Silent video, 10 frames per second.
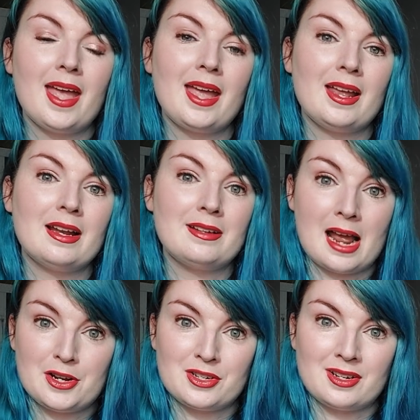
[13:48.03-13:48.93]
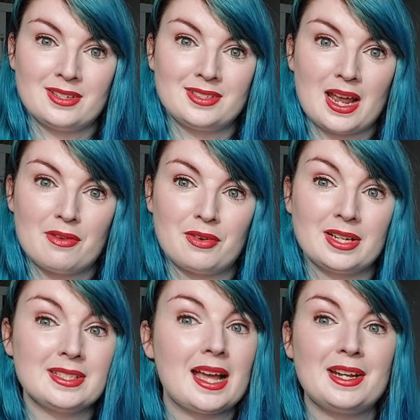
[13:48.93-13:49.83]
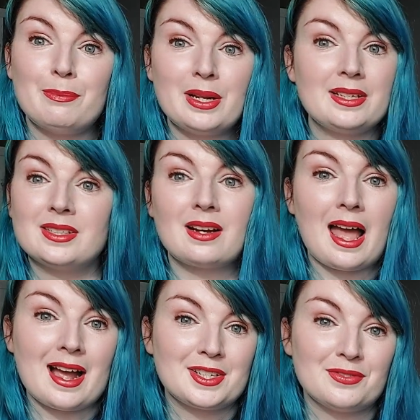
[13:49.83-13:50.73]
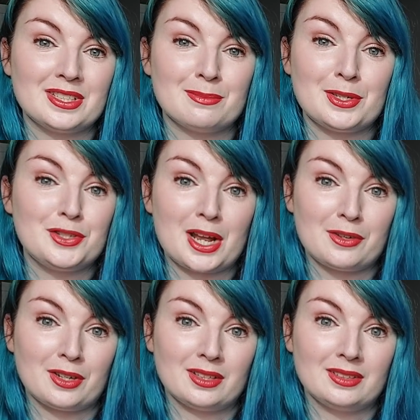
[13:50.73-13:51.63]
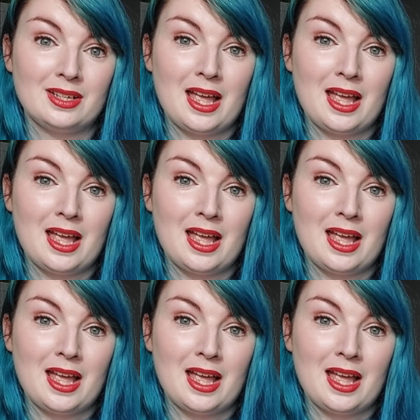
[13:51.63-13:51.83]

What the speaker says: in nationalist efforts and in political activism in general.